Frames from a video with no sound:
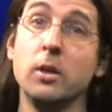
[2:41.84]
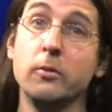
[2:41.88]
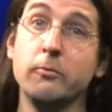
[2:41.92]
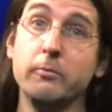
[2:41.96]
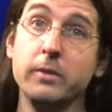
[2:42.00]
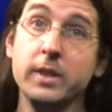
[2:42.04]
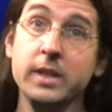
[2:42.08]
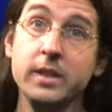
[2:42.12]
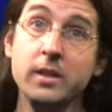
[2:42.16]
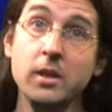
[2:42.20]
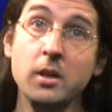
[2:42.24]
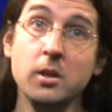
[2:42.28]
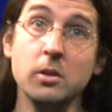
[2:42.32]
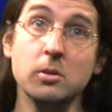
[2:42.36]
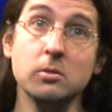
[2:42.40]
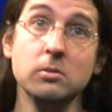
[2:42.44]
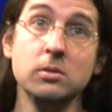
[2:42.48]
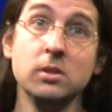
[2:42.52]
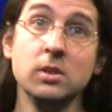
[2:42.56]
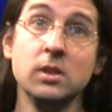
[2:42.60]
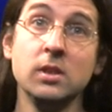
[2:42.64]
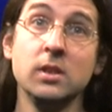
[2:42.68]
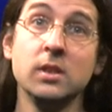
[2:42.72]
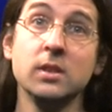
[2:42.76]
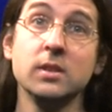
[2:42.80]
We know
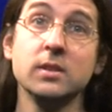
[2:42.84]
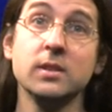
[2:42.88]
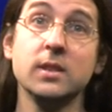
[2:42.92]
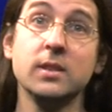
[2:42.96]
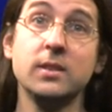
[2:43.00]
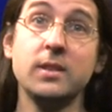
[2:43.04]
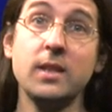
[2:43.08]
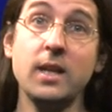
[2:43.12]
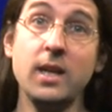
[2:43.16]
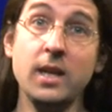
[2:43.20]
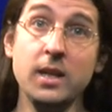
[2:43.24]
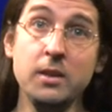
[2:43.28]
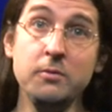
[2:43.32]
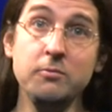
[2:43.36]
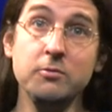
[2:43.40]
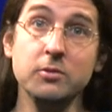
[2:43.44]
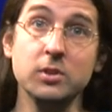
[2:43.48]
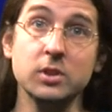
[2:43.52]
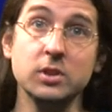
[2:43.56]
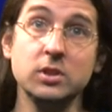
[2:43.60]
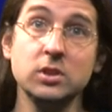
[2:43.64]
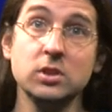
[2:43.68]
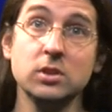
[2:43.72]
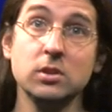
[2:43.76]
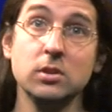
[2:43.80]
that the
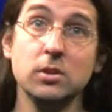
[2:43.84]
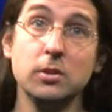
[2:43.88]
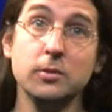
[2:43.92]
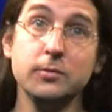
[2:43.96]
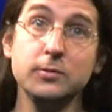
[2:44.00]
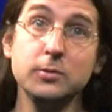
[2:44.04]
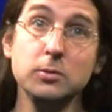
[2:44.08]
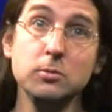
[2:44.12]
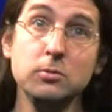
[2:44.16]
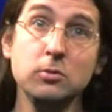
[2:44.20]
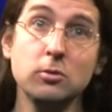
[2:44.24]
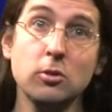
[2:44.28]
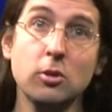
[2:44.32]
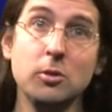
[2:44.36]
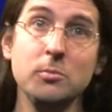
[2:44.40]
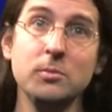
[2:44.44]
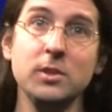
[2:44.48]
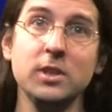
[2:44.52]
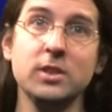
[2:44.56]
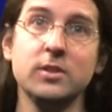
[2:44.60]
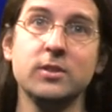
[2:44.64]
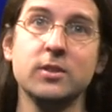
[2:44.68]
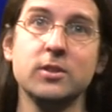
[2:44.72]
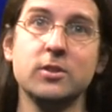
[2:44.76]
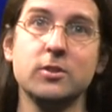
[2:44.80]
average of two
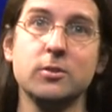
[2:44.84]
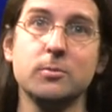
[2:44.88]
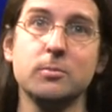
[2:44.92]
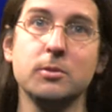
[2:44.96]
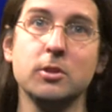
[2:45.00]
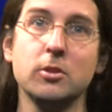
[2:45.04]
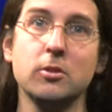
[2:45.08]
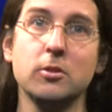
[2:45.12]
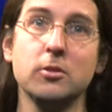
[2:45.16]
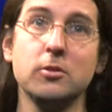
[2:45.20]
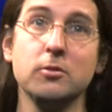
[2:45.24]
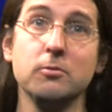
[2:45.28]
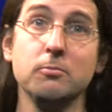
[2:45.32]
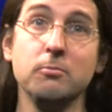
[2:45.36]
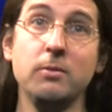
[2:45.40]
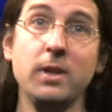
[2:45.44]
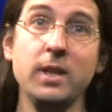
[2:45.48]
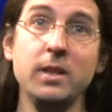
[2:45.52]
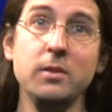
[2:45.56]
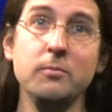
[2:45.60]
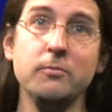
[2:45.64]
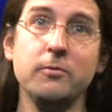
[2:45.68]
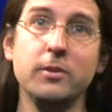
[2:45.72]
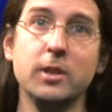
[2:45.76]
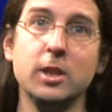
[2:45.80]
normally distributed
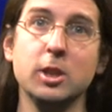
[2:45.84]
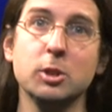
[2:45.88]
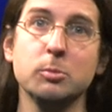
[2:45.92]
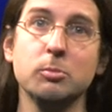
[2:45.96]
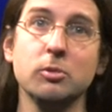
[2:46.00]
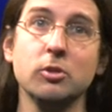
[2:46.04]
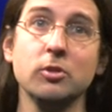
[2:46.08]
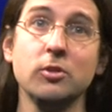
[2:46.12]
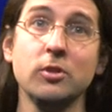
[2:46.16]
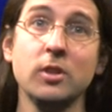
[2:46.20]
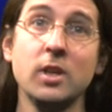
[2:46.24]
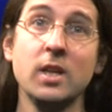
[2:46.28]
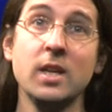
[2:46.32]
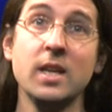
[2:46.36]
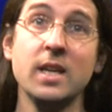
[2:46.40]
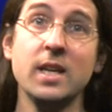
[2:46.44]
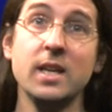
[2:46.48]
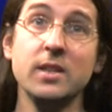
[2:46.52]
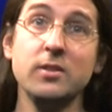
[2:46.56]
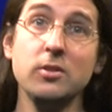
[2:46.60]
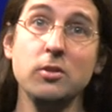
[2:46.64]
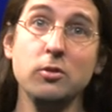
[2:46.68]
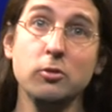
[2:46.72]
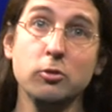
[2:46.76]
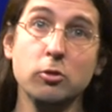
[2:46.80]
random variables
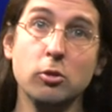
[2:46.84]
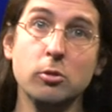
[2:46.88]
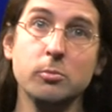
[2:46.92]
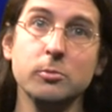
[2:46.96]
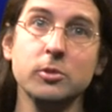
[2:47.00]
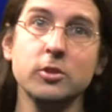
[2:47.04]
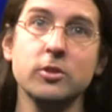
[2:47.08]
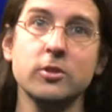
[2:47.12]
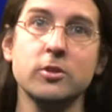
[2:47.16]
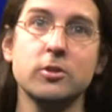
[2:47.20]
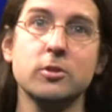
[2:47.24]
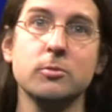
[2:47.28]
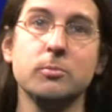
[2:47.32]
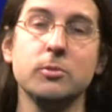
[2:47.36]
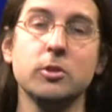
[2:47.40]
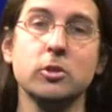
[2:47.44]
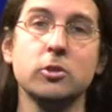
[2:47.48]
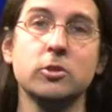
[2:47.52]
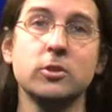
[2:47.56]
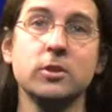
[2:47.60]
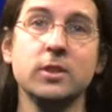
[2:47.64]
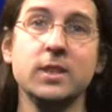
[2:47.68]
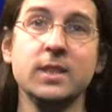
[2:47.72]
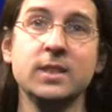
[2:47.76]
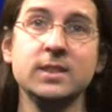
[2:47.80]
has a normal
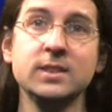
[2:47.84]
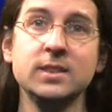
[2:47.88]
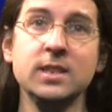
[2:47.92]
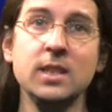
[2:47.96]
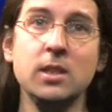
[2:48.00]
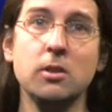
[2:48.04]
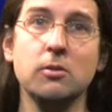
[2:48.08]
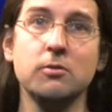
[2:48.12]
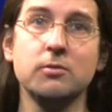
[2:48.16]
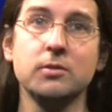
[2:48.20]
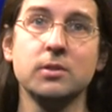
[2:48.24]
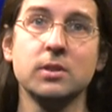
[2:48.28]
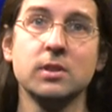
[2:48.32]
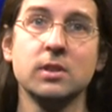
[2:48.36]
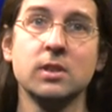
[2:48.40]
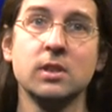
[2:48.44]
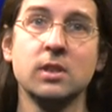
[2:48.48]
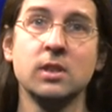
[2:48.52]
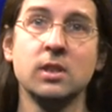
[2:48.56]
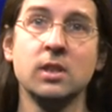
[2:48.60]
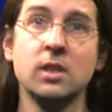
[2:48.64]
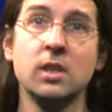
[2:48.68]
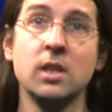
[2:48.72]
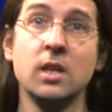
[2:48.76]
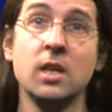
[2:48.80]
distribution itself,
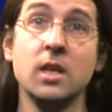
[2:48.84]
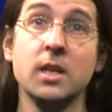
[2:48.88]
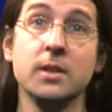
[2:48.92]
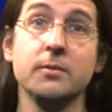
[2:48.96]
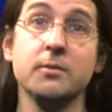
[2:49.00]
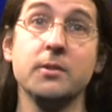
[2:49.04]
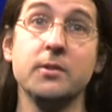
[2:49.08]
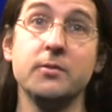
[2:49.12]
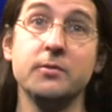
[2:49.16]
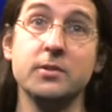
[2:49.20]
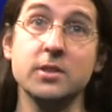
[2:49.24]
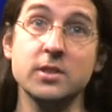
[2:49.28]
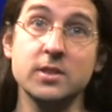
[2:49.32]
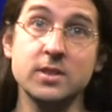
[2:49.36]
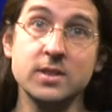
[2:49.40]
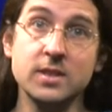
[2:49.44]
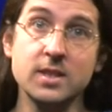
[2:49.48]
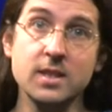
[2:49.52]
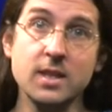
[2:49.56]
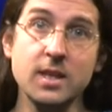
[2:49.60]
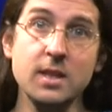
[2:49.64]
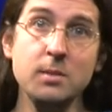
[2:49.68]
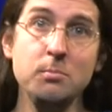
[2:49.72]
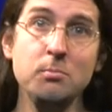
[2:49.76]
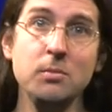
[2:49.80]
with the
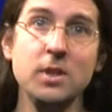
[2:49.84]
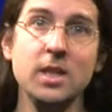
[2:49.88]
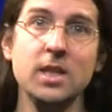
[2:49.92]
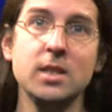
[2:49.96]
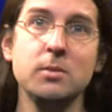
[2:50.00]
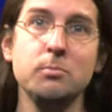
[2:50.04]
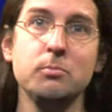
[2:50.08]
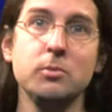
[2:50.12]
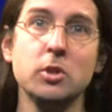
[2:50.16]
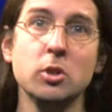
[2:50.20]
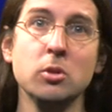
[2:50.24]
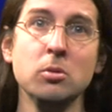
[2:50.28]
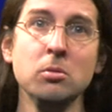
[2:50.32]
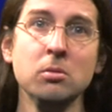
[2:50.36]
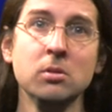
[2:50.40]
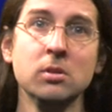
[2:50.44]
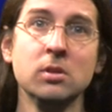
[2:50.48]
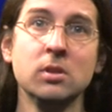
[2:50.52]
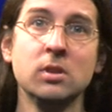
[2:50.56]
same mean mu,